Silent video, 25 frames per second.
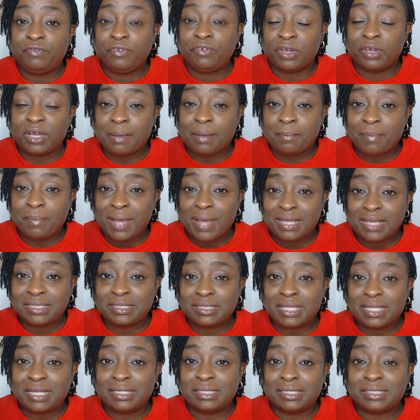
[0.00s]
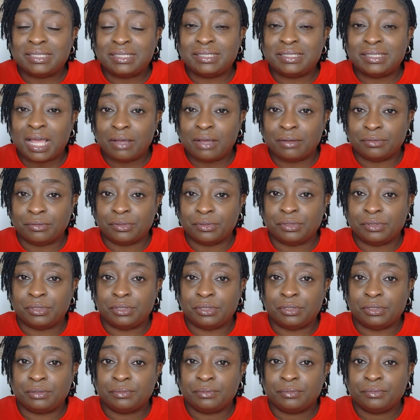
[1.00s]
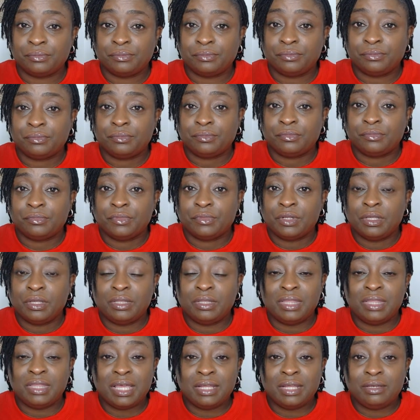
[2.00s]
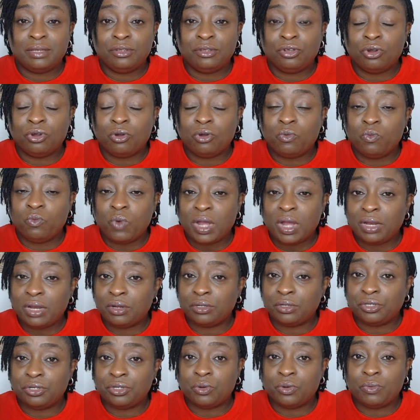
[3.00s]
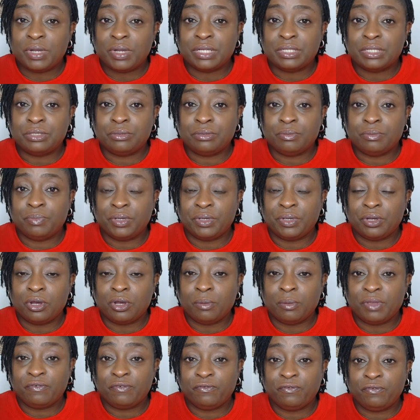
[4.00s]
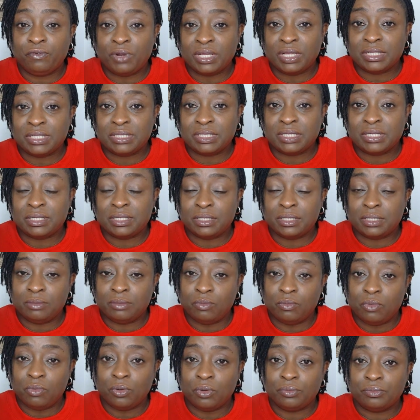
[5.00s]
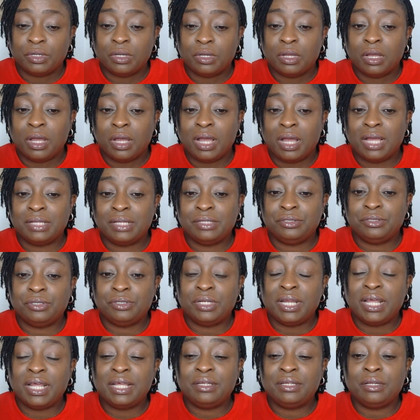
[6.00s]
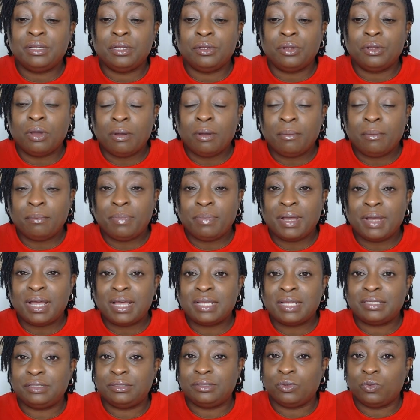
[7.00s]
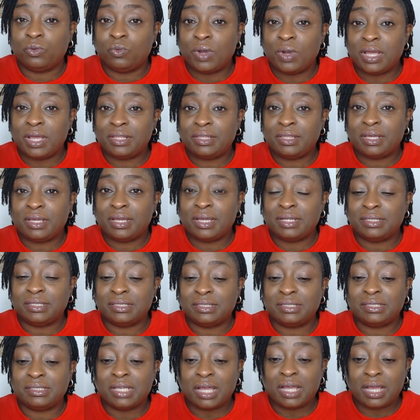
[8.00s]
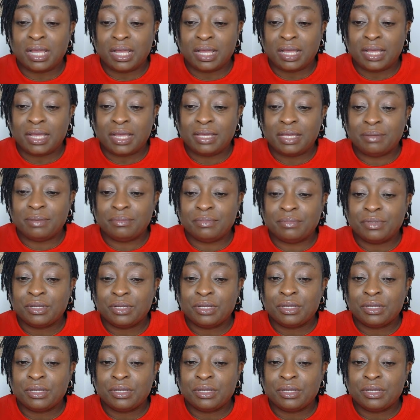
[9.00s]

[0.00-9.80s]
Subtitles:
you can master the sounds, then you're well on your way to becoming fluent in Igbo. And you learn the numbers, the weather, the time.